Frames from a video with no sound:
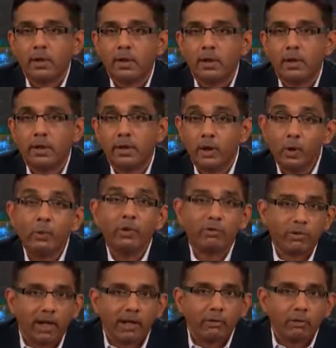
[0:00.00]
uh, you
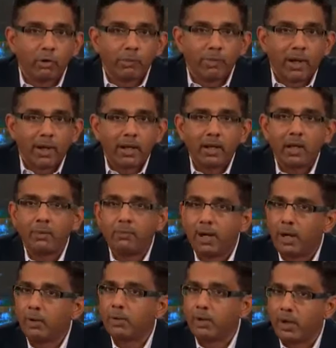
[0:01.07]
would change your mind
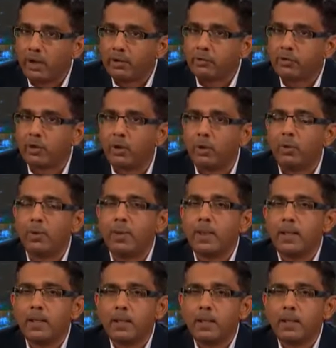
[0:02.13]
about Costco.